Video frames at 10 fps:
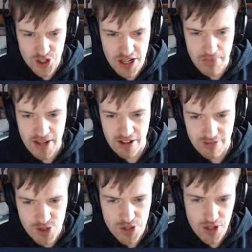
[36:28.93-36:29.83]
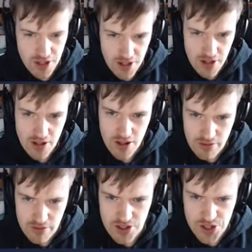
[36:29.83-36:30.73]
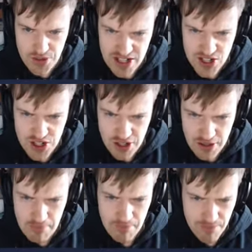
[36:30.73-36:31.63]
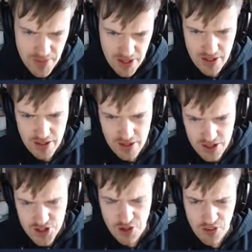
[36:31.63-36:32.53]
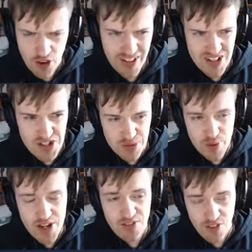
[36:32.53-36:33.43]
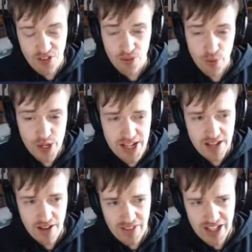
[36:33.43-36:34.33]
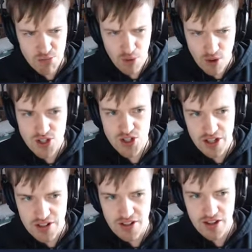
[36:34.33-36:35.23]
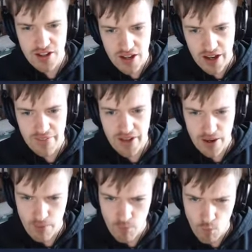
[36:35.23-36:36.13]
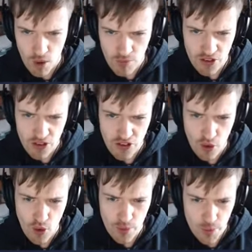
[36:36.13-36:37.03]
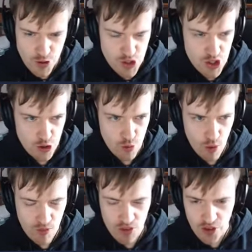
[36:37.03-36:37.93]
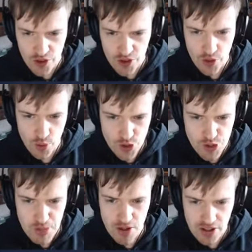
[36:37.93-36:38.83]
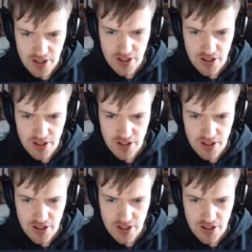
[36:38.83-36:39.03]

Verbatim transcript: just to keep count. Right, so that's, um, so far that's three for three, and that's Mark Skid, and then one for four, the prostitute, one for the horseman.